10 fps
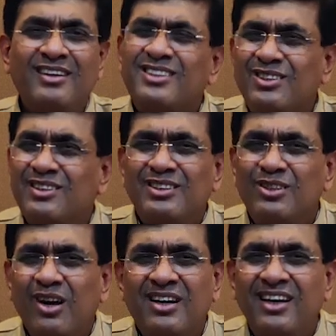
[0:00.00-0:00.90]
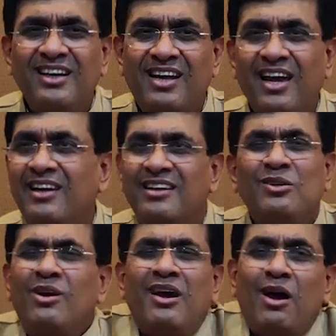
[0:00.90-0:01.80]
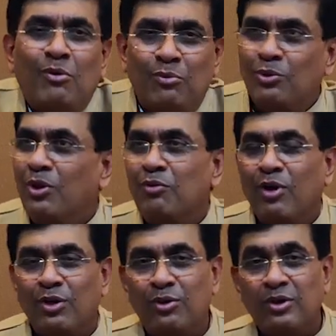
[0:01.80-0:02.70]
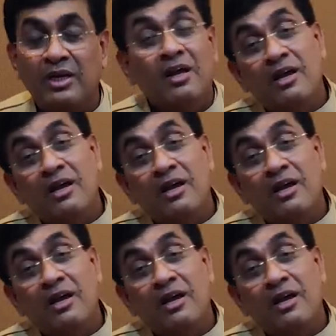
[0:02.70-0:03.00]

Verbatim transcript: it's not really tiring. You love doing what you're doing.